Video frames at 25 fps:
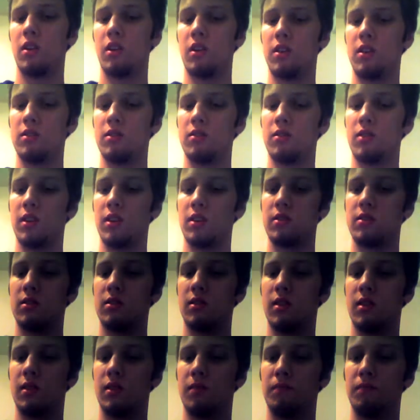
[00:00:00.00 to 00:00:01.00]
It also
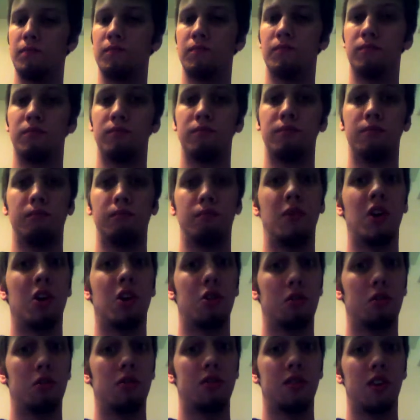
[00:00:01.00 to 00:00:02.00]
gets Myr
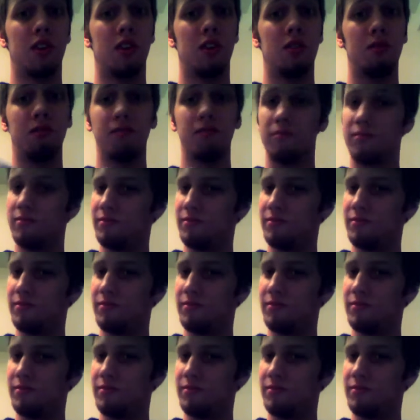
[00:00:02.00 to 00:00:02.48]
and Crusader.